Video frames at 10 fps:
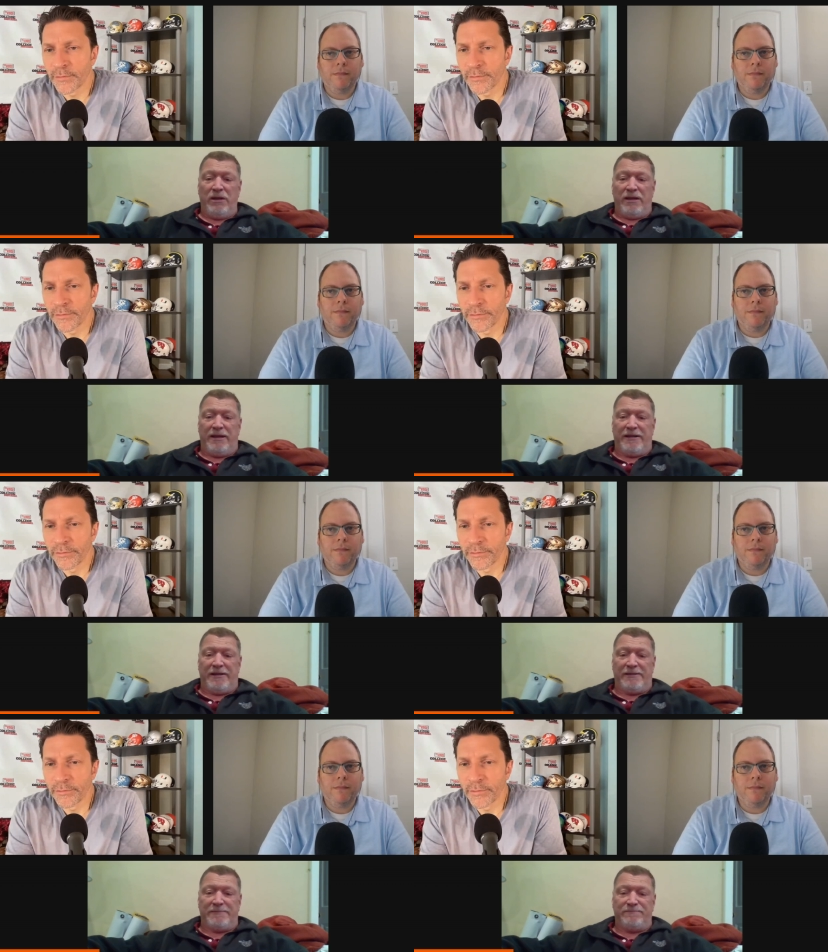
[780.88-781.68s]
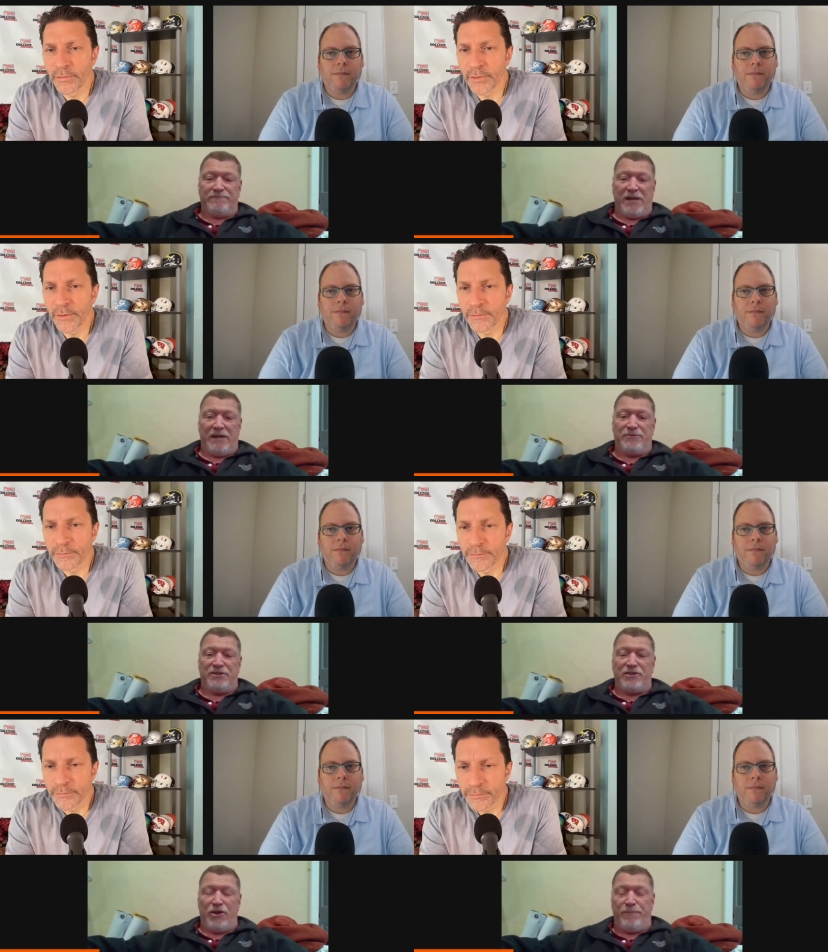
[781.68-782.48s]
Speaker 1: um, I'm
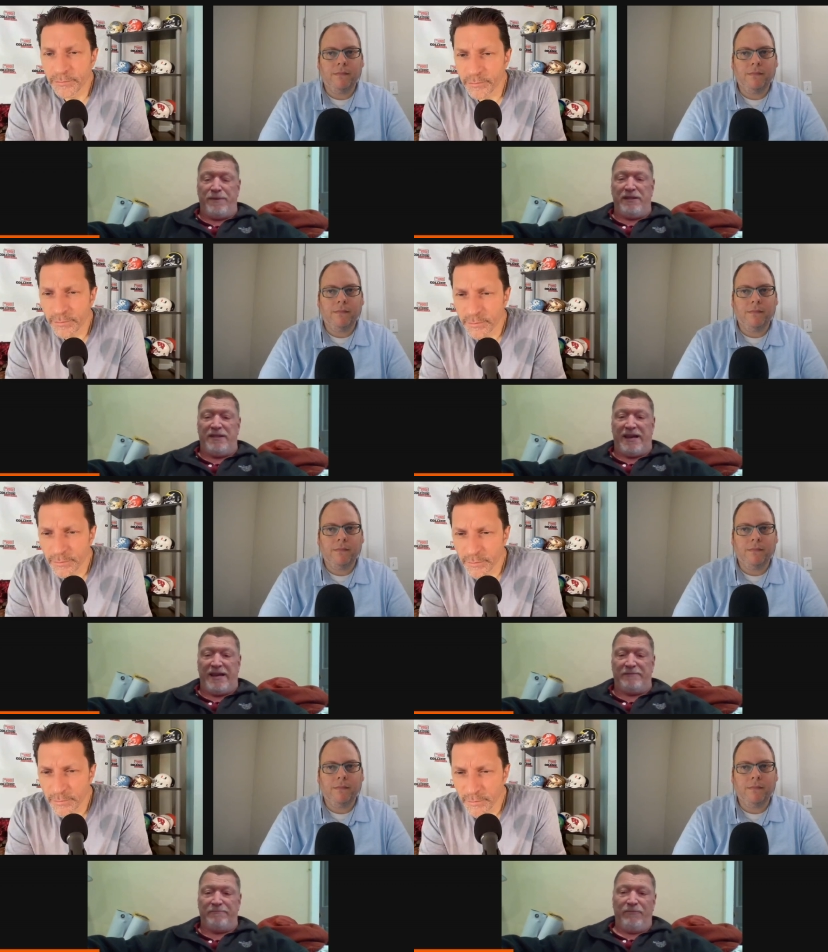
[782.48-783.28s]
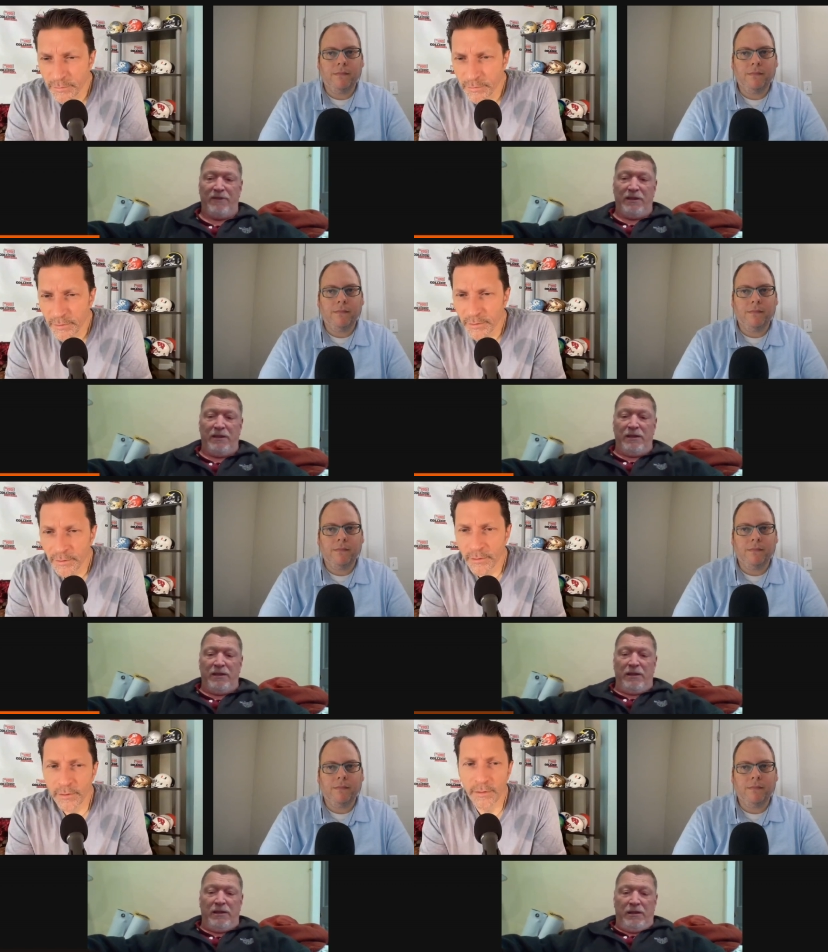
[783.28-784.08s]
just hoping that
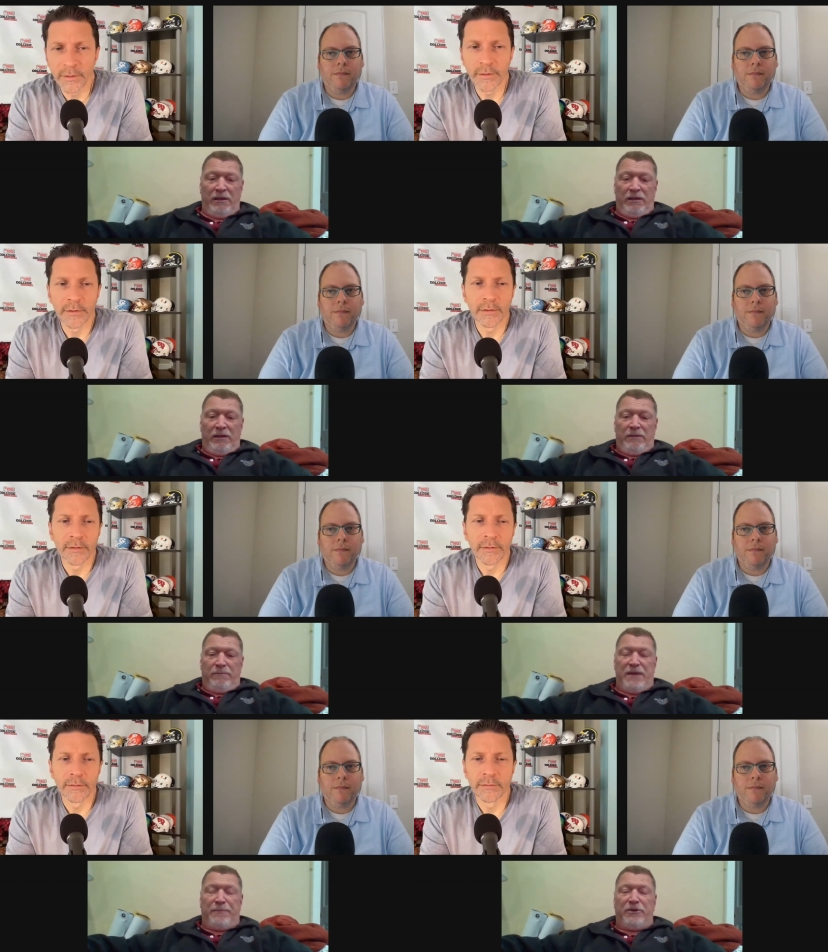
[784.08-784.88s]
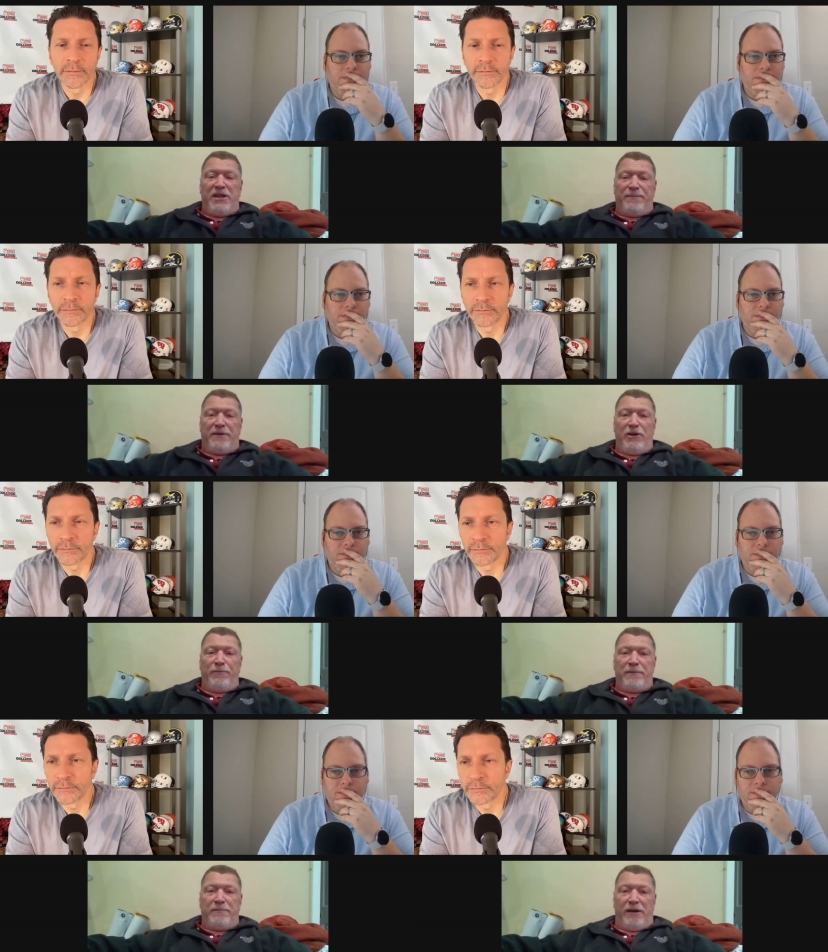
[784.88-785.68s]
people keep an
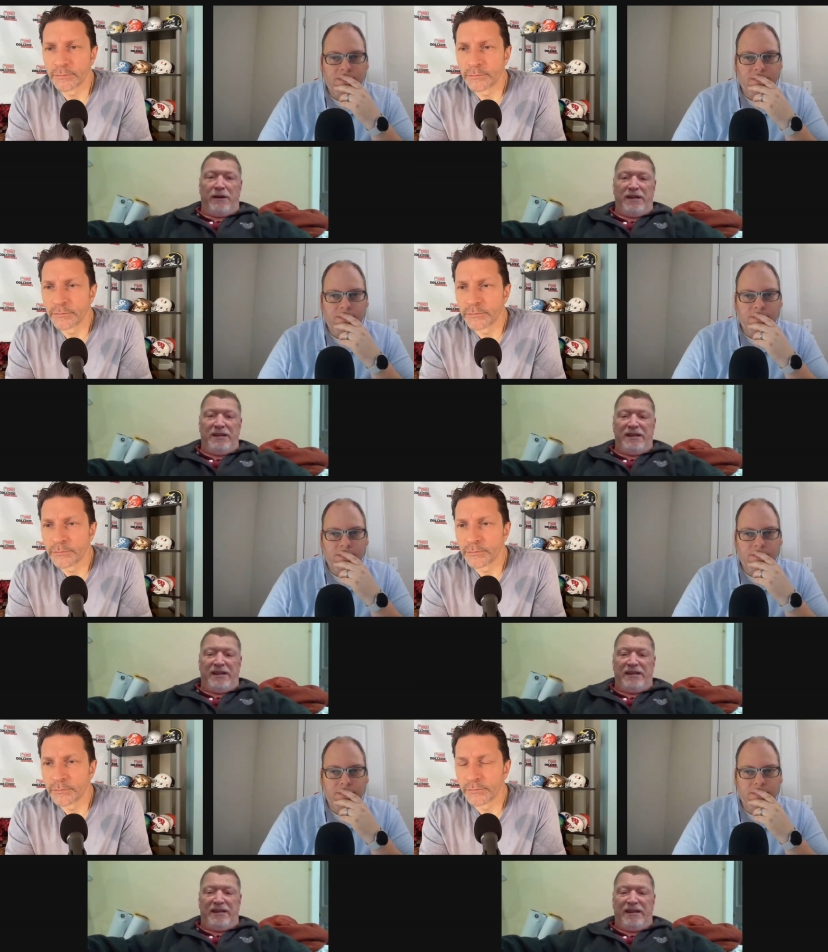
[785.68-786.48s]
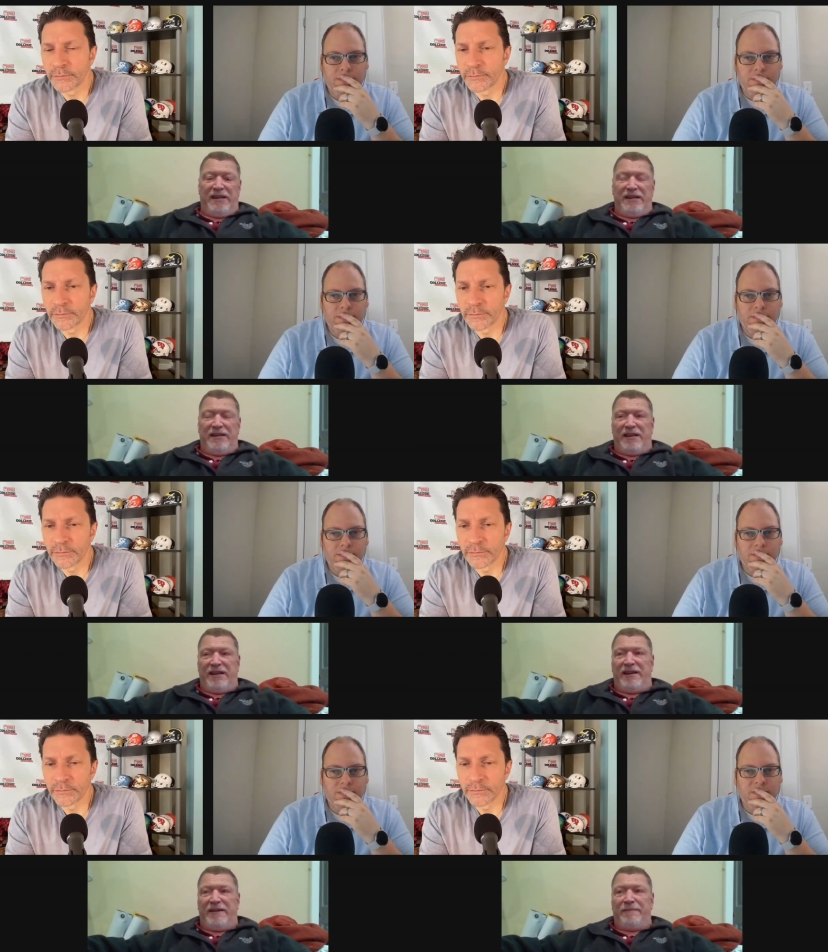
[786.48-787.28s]
open mind and and
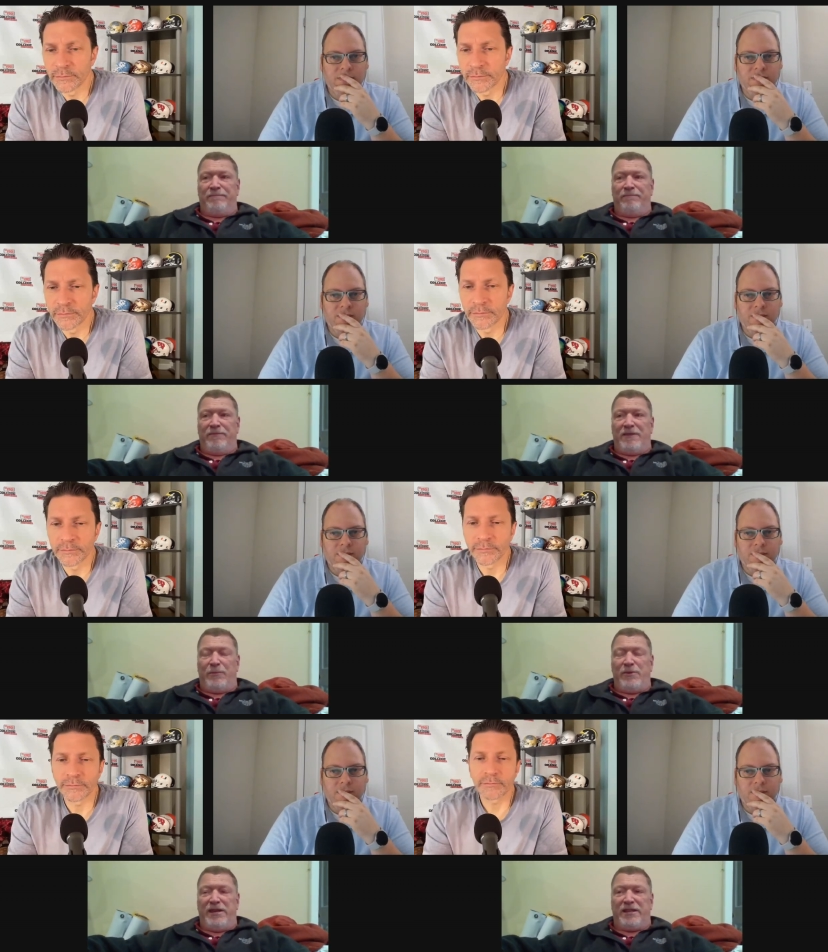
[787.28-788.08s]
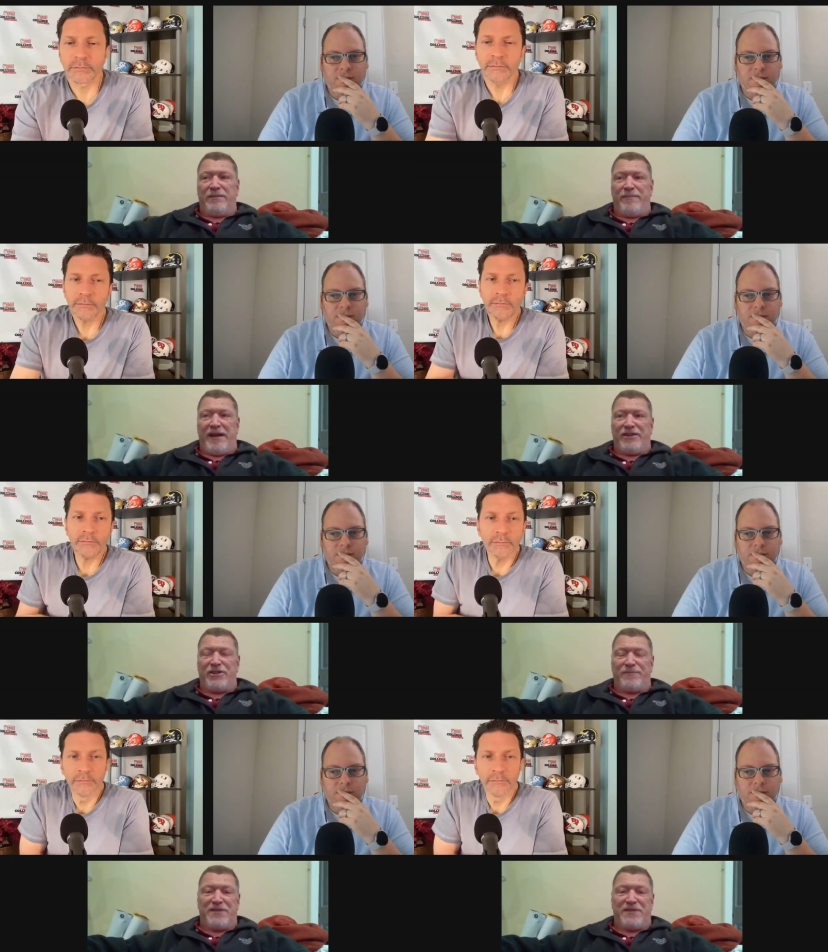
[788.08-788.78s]
um, that we get the matchups